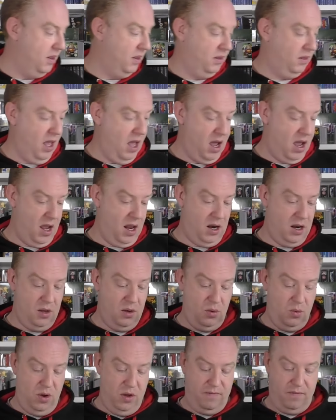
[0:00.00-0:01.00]
Then
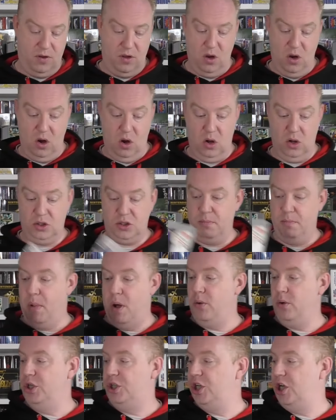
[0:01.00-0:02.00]
we've got
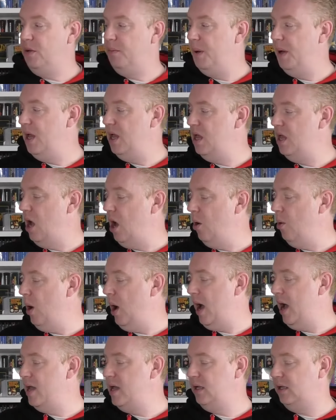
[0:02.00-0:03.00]

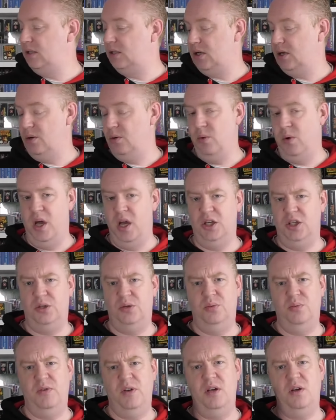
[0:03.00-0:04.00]
MotoGP 08,
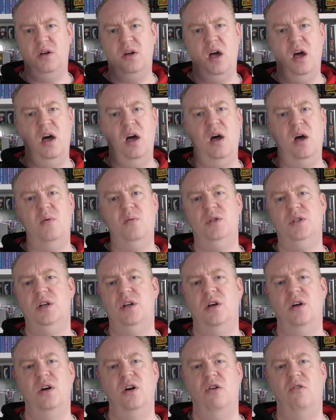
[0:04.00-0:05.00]
which I think was in
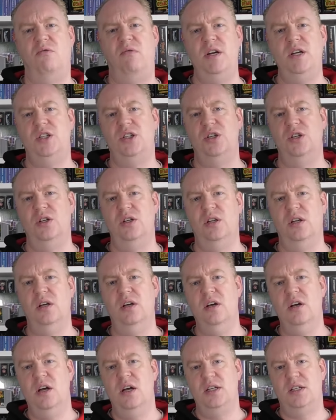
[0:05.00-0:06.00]
a recent
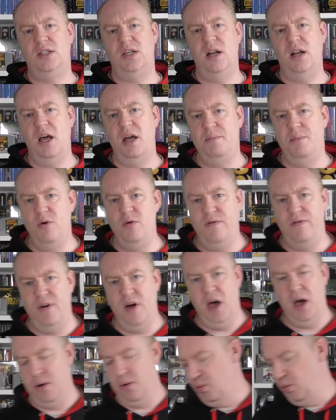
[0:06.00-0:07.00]
Sunday boot
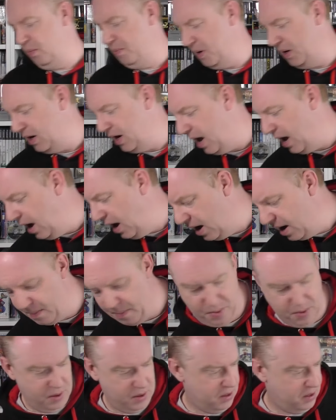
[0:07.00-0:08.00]
fair. We picked that up.